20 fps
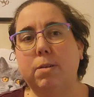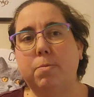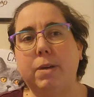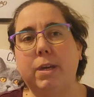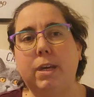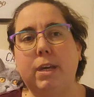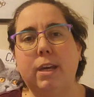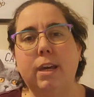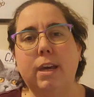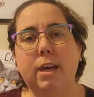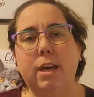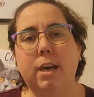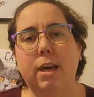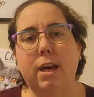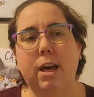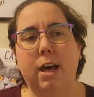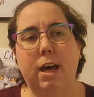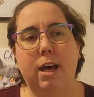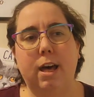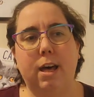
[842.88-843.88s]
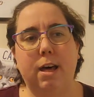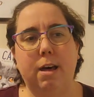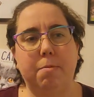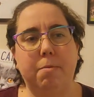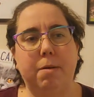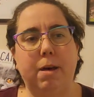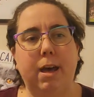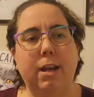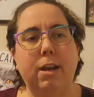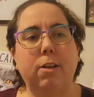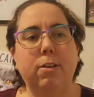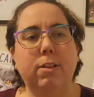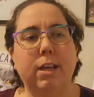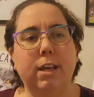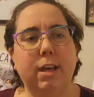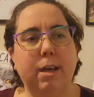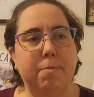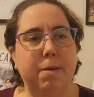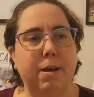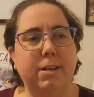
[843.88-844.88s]
to be. Um, I don't
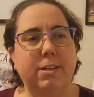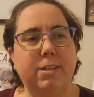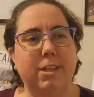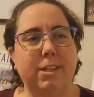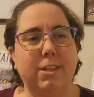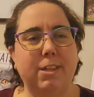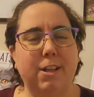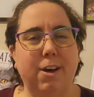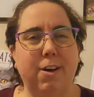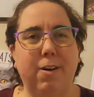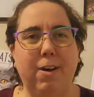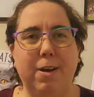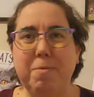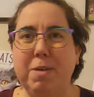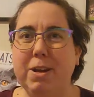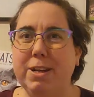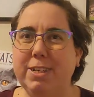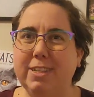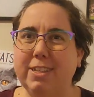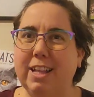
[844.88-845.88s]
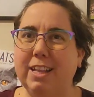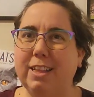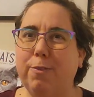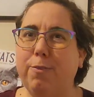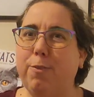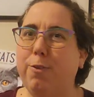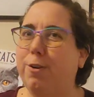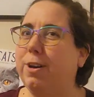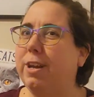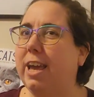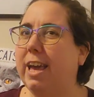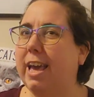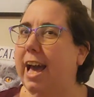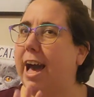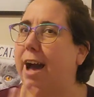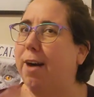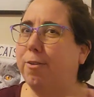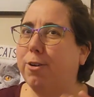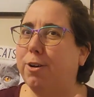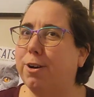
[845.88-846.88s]
think I mentioned though, I mentioned that the 48
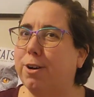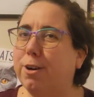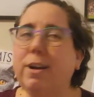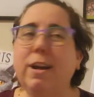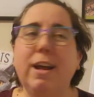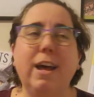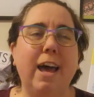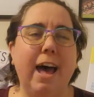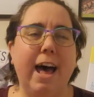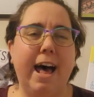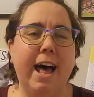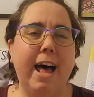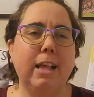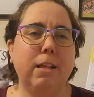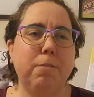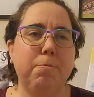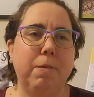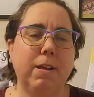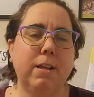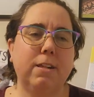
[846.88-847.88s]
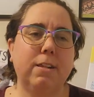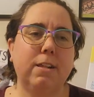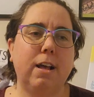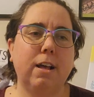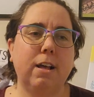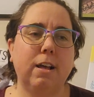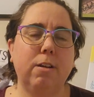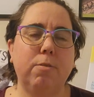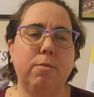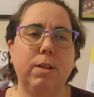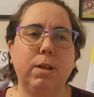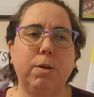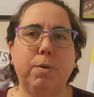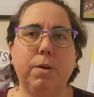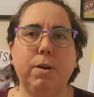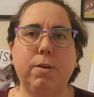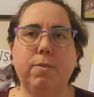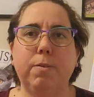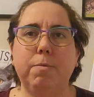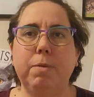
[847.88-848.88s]
hour aspect's not going to really
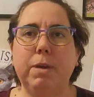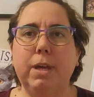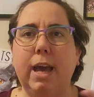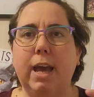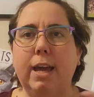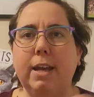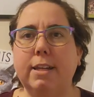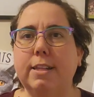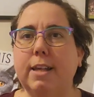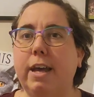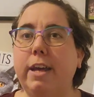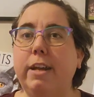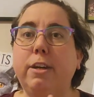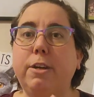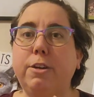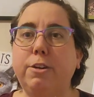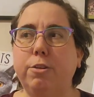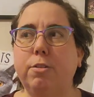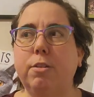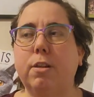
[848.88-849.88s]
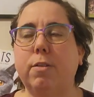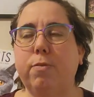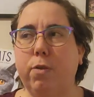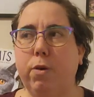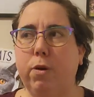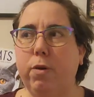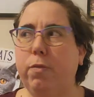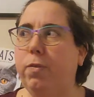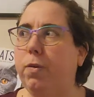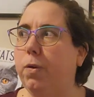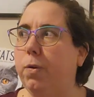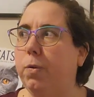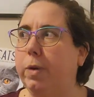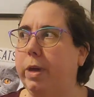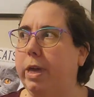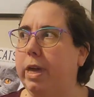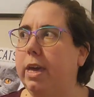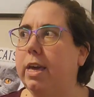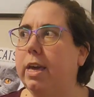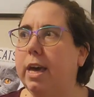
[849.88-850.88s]
work for me. I decided to do this for a full
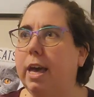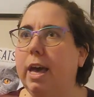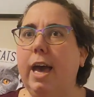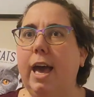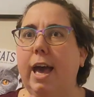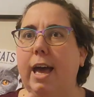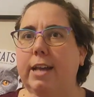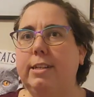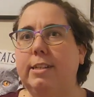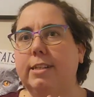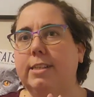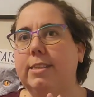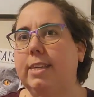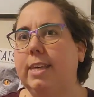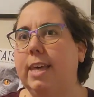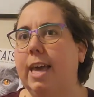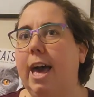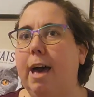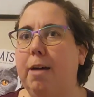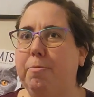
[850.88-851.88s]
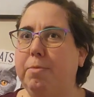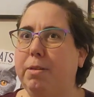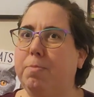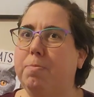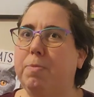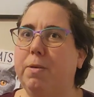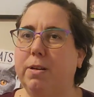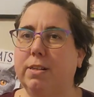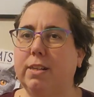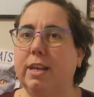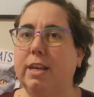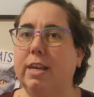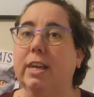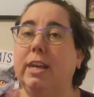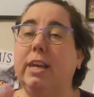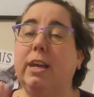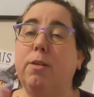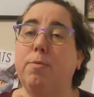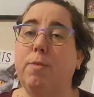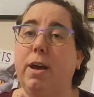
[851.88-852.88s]
week and just see how many books I
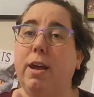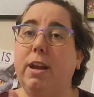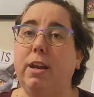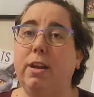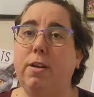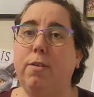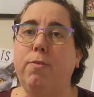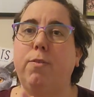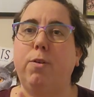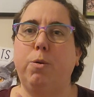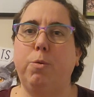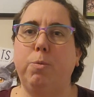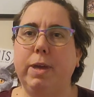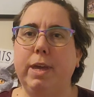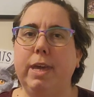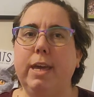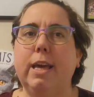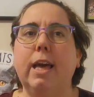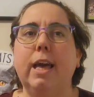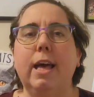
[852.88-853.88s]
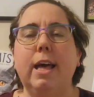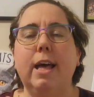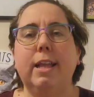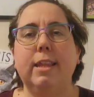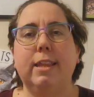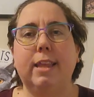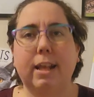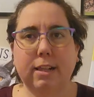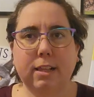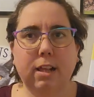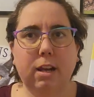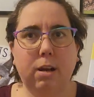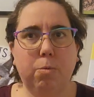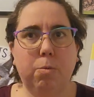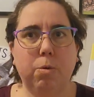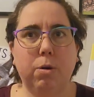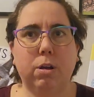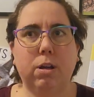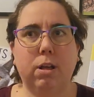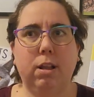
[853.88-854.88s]
can get read in a full week. That's going to
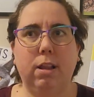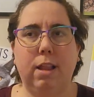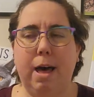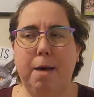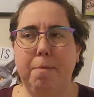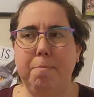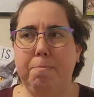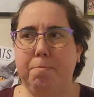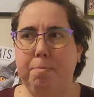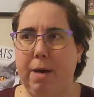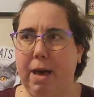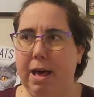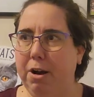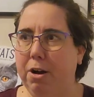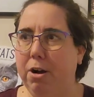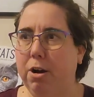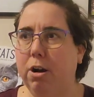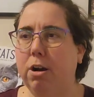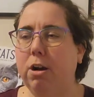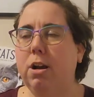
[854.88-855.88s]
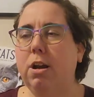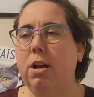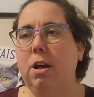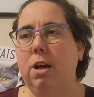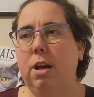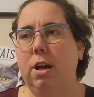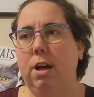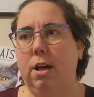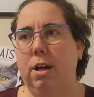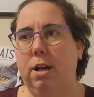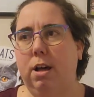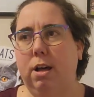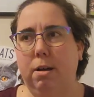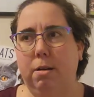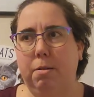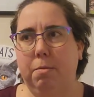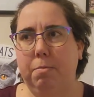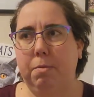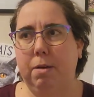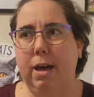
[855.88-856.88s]
work a lot better.
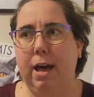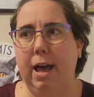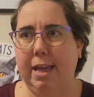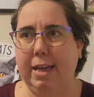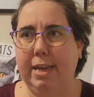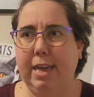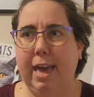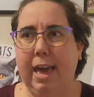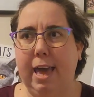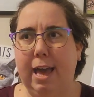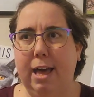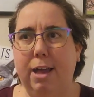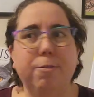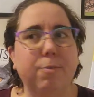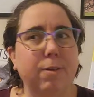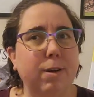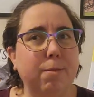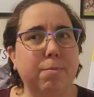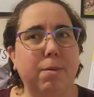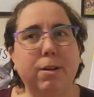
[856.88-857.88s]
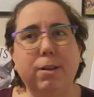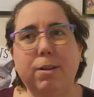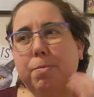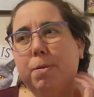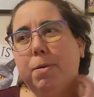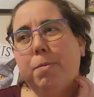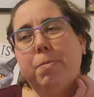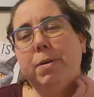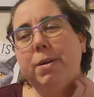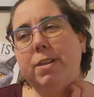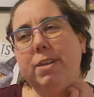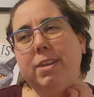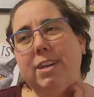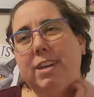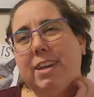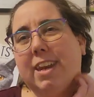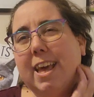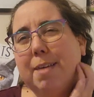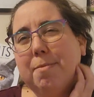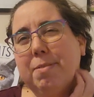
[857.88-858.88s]
Um, I can read multiple books in a
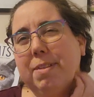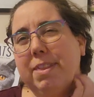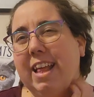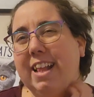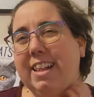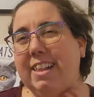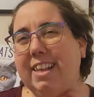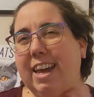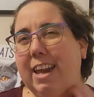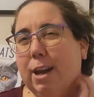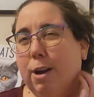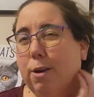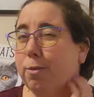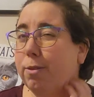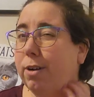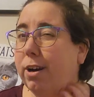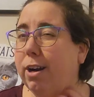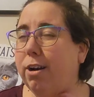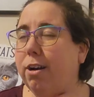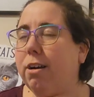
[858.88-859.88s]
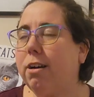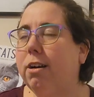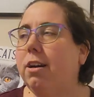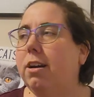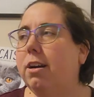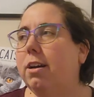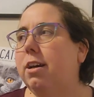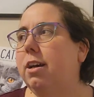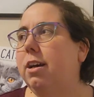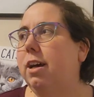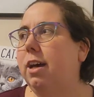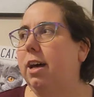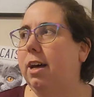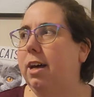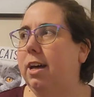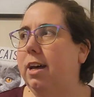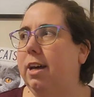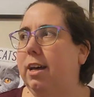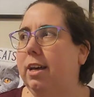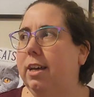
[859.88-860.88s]
day, but that's kind of rare.
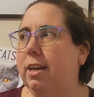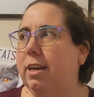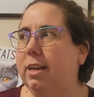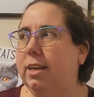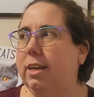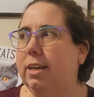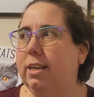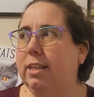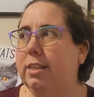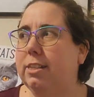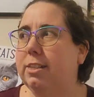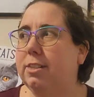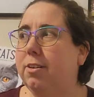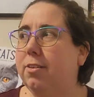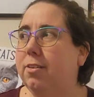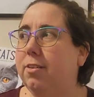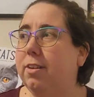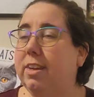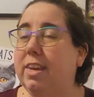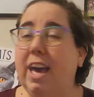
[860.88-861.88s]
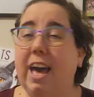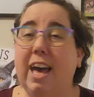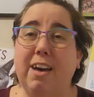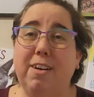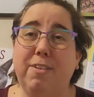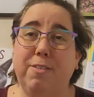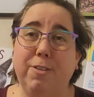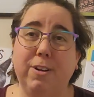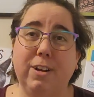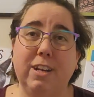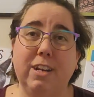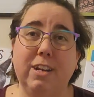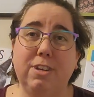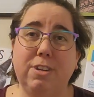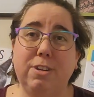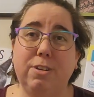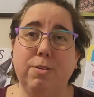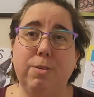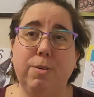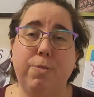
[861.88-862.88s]
Uh, and so yeah, we're going to
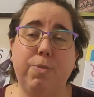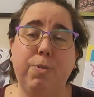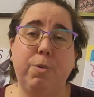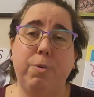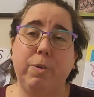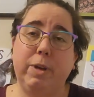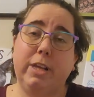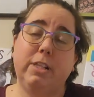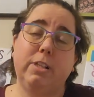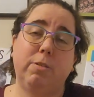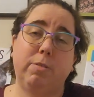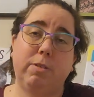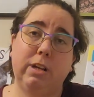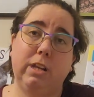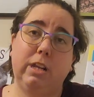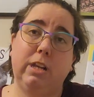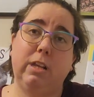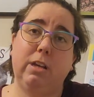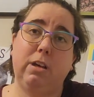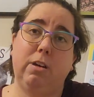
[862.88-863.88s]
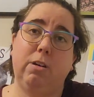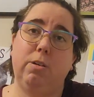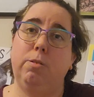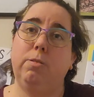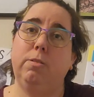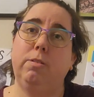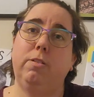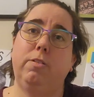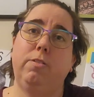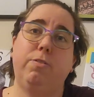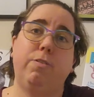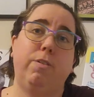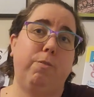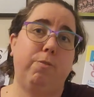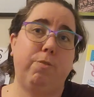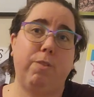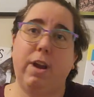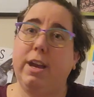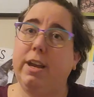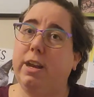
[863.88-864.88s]
do a full week. So we're going to go from
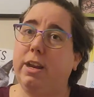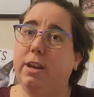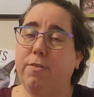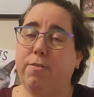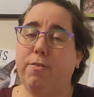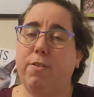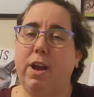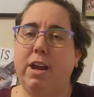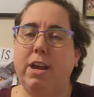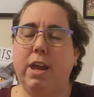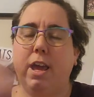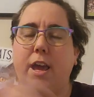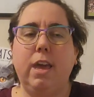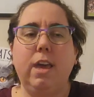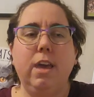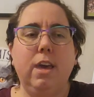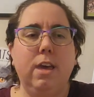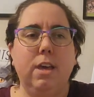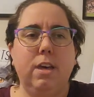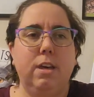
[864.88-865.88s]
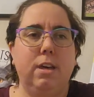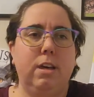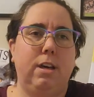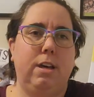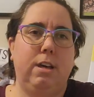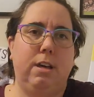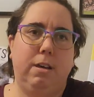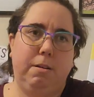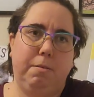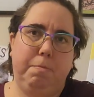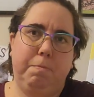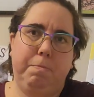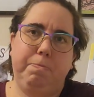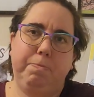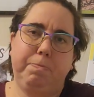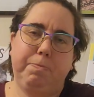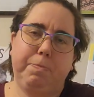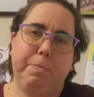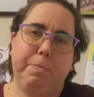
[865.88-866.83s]
Friday to Friday. Um,